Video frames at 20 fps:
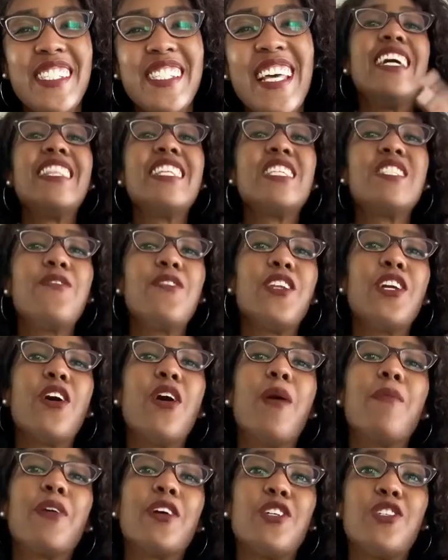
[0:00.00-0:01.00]
In this video
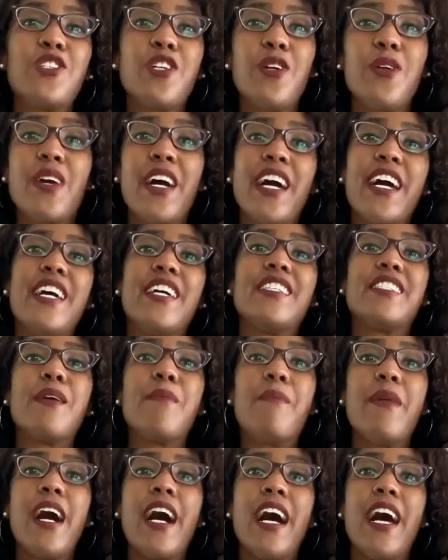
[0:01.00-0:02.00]
I'm going to show you guys
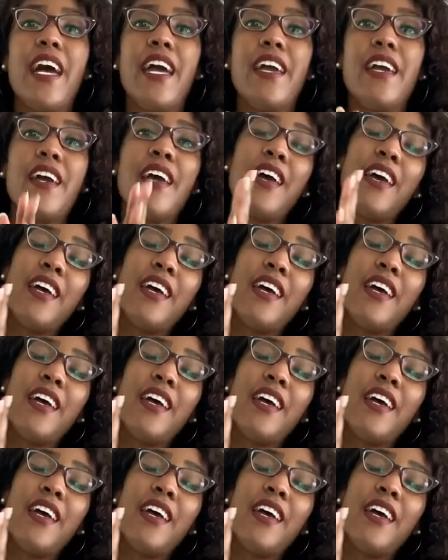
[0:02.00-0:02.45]
my